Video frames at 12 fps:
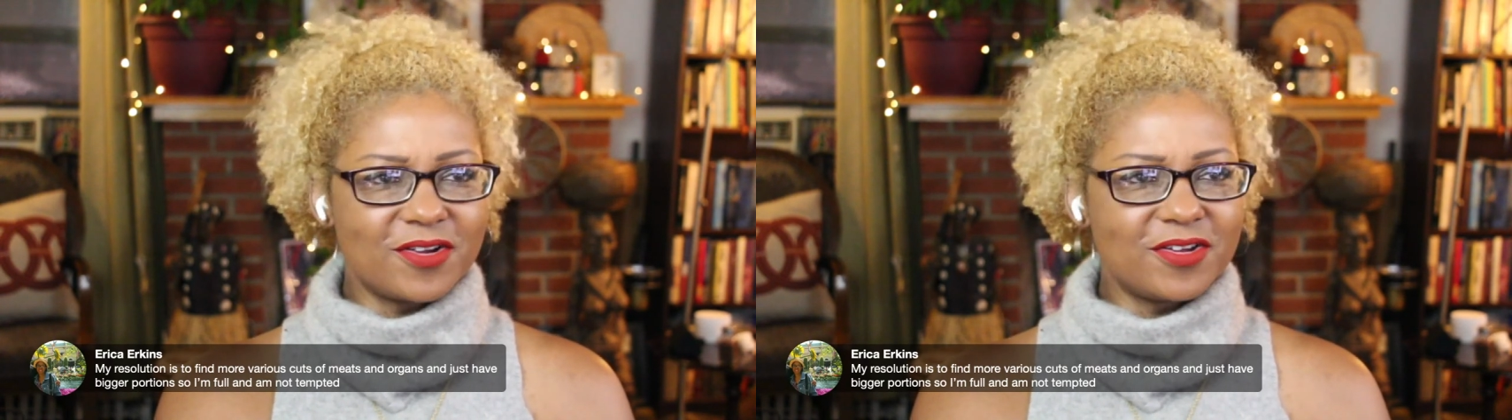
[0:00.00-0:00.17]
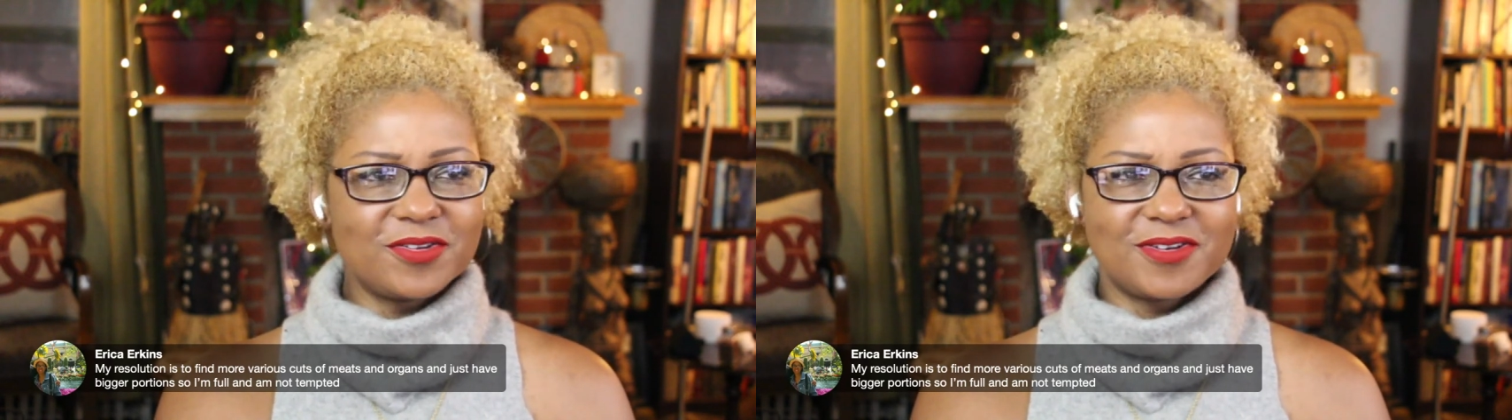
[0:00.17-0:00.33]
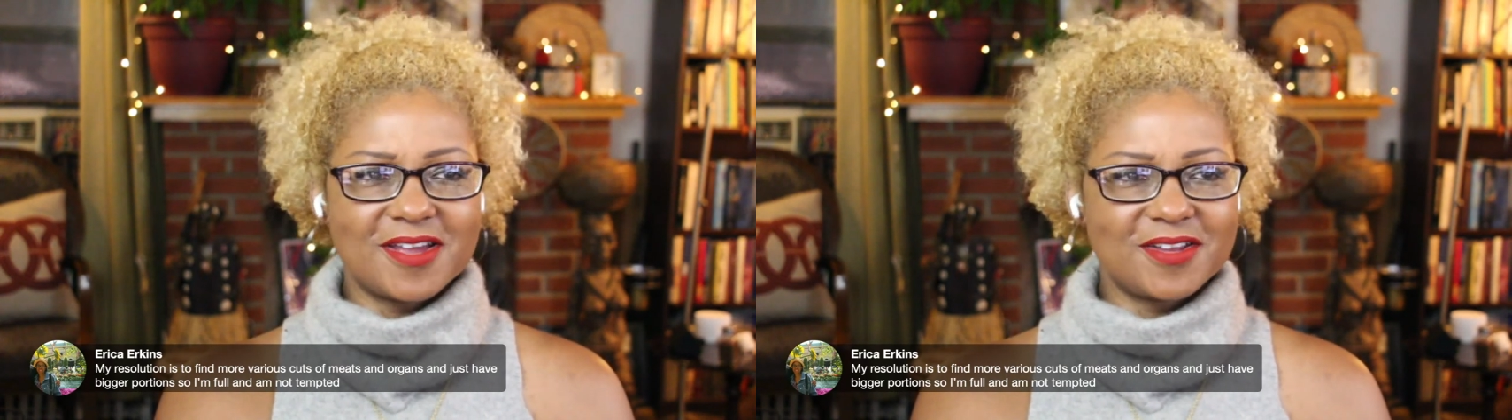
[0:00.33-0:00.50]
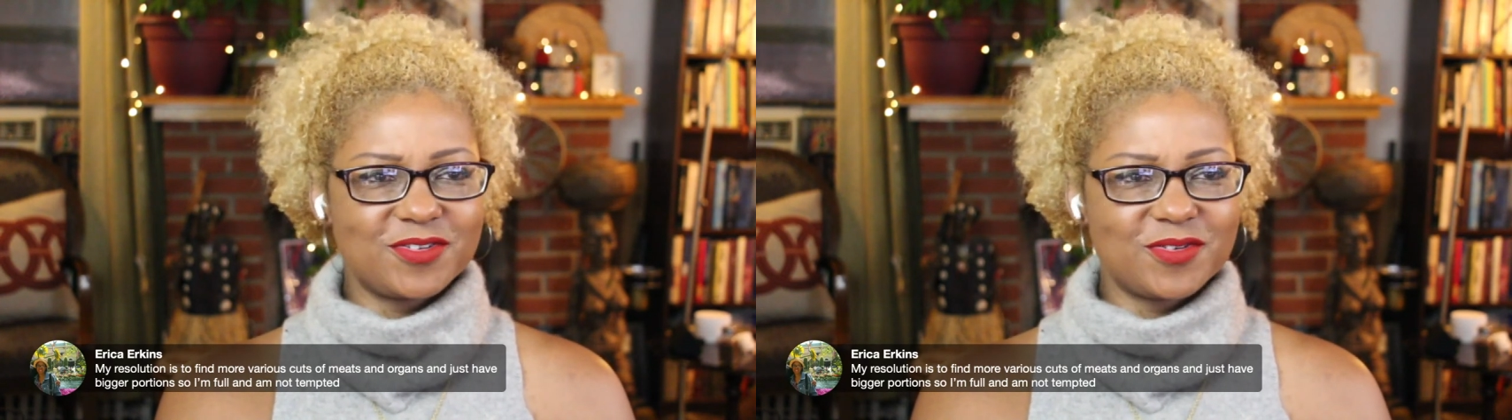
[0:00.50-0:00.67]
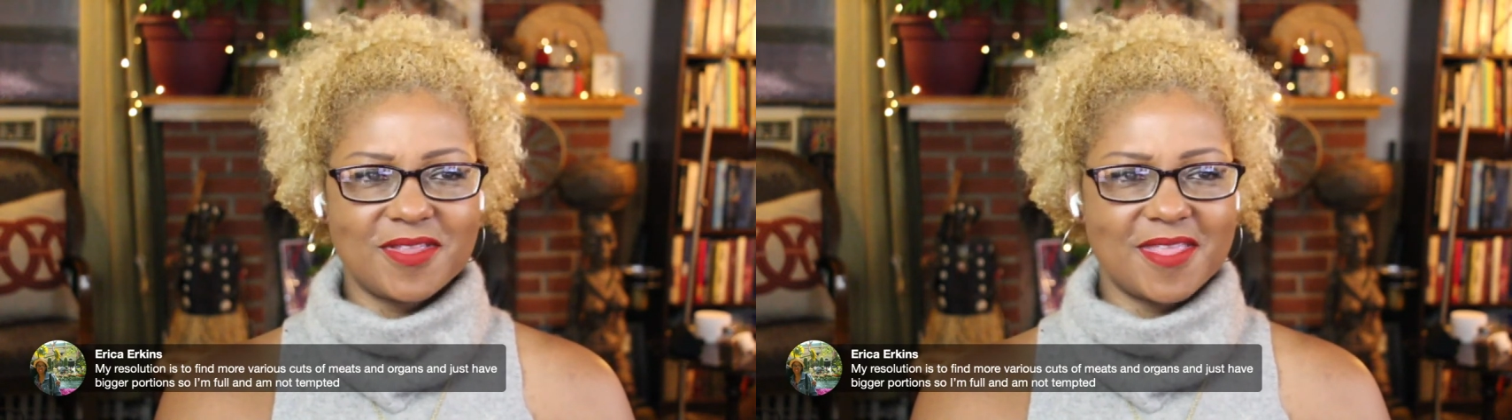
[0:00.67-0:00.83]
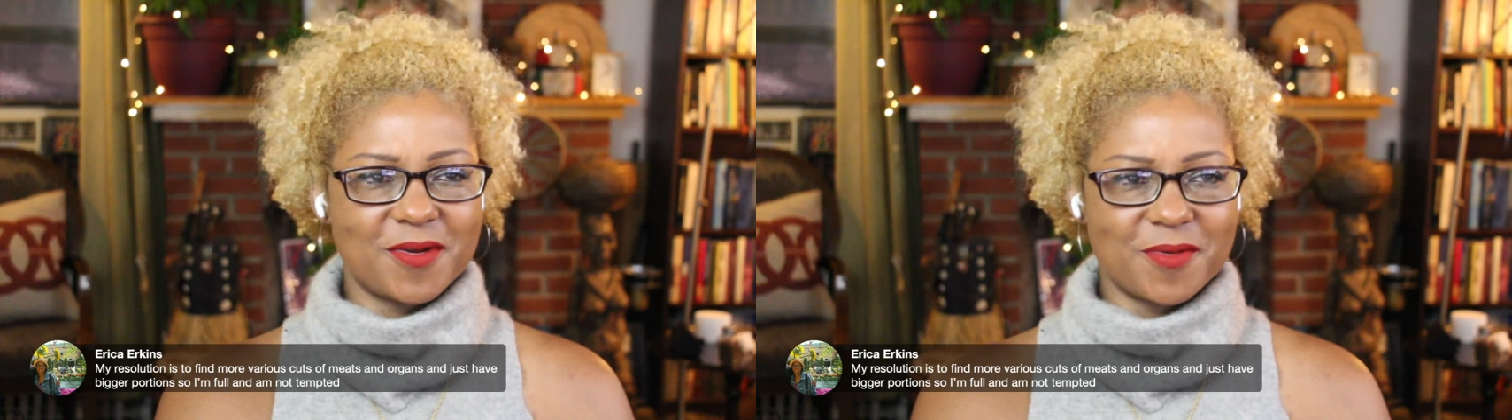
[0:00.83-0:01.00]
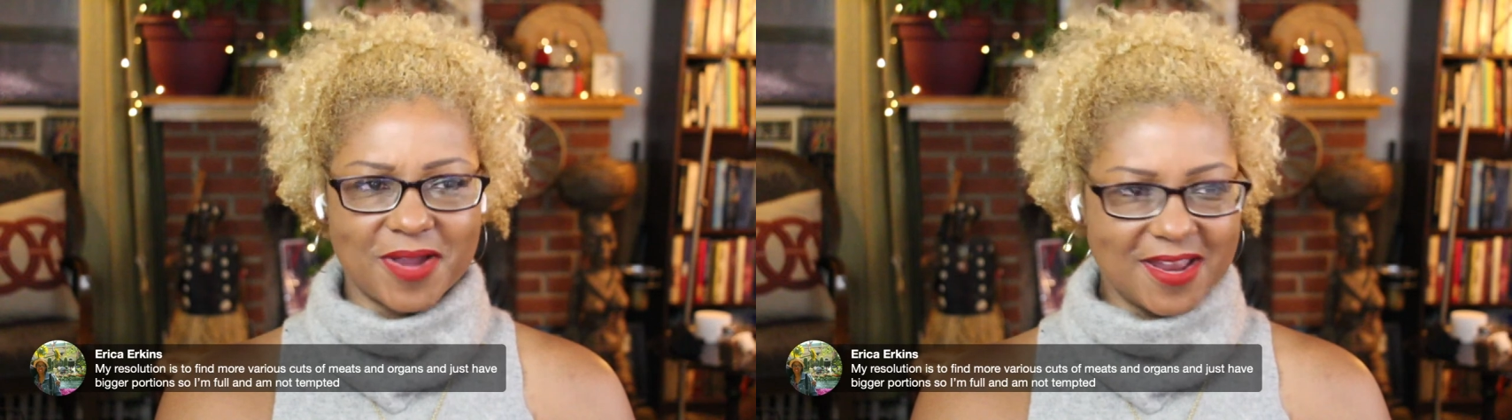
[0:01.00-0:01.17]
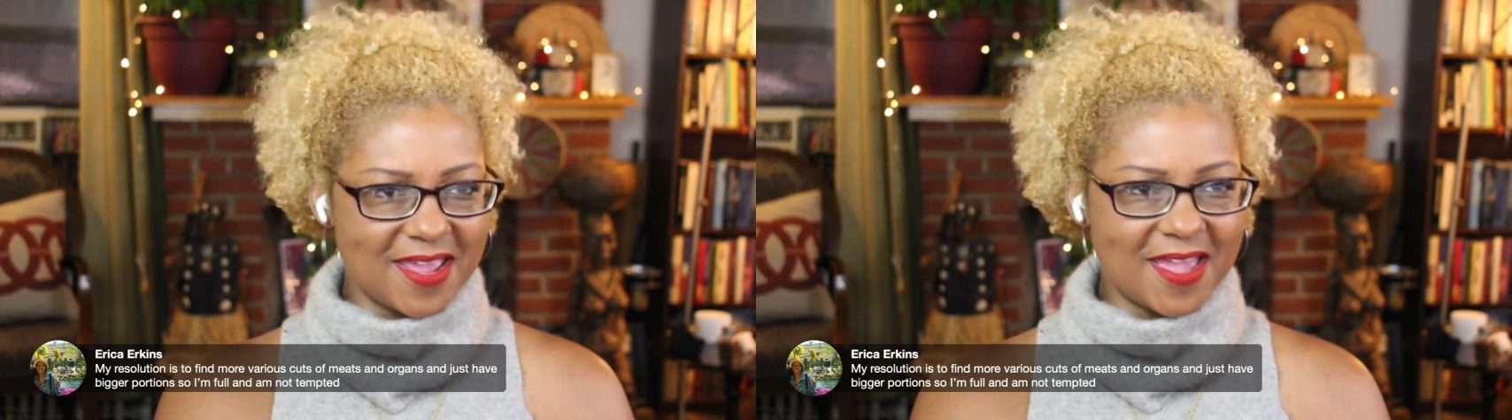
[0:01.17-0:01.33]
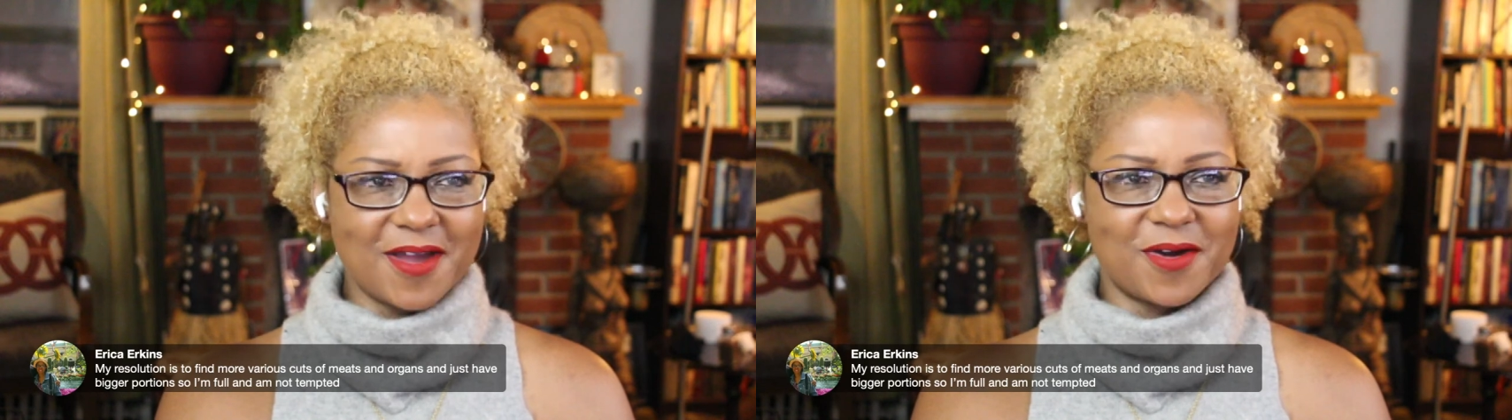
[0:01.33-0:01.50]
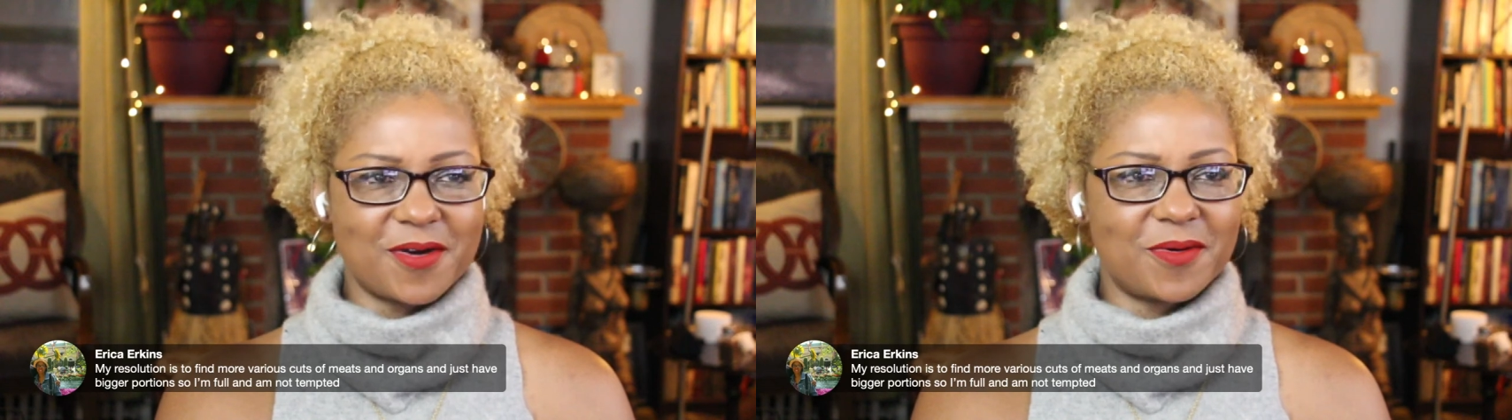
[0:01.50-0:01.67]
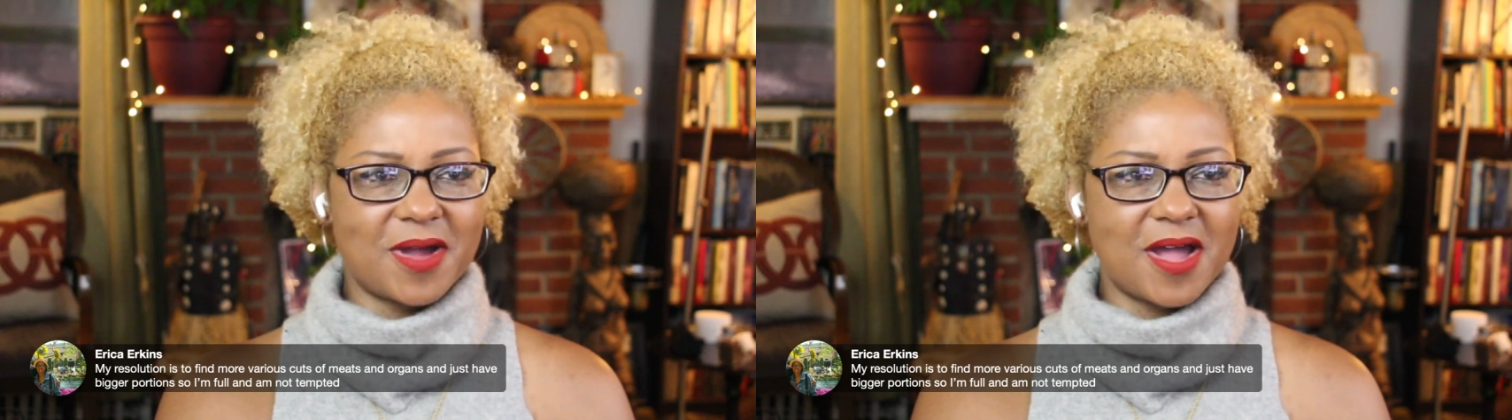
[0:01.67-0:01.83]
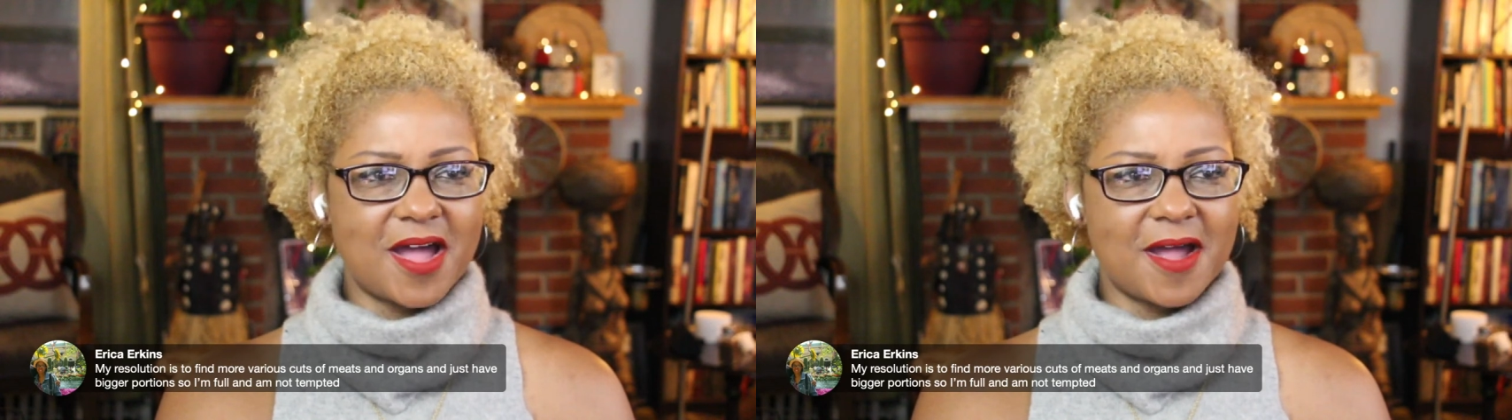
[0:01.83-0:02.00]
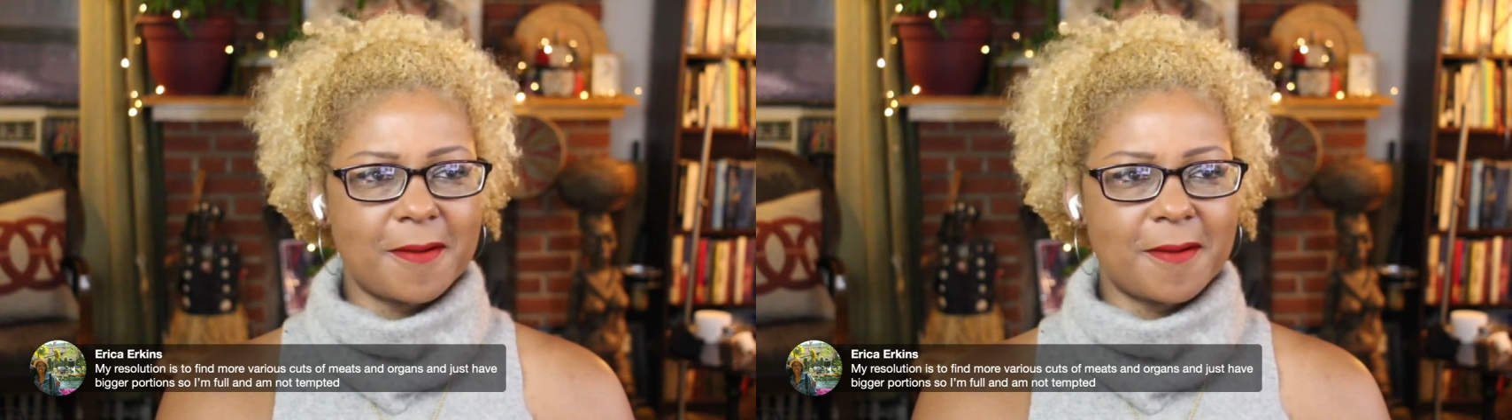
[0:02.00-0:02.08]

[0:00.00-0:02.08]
you not doing that right now?